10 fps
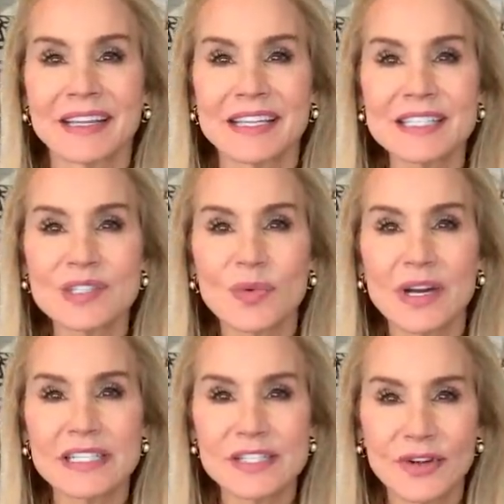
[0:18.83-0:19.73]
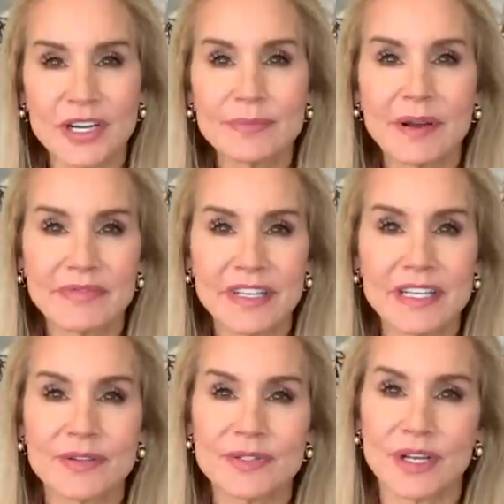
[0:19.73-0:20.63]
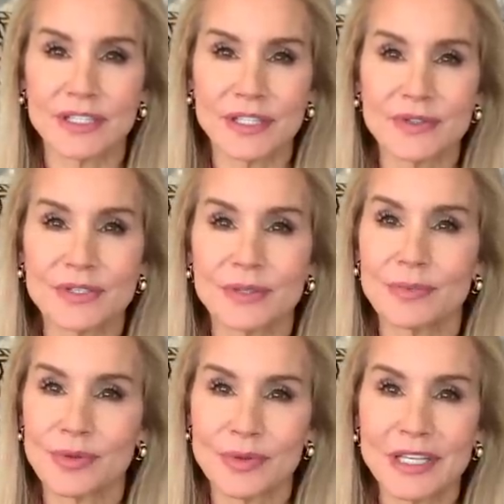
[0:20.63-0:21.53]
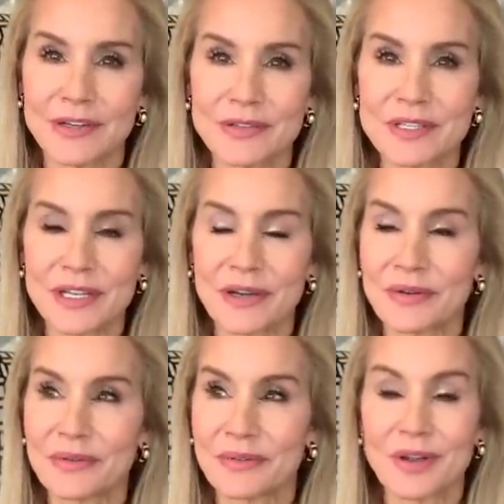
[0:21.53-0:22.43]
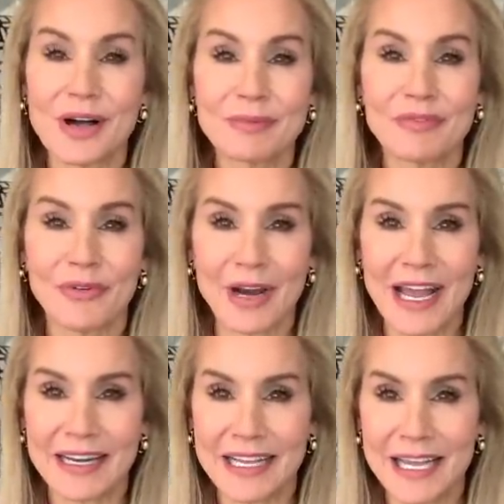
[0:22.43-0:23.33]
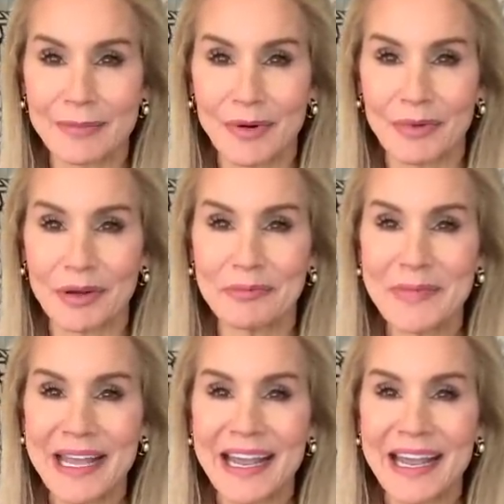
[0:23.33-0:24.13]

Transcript: This is where I started my videos on YouTube three years ago, long before I had a camera room.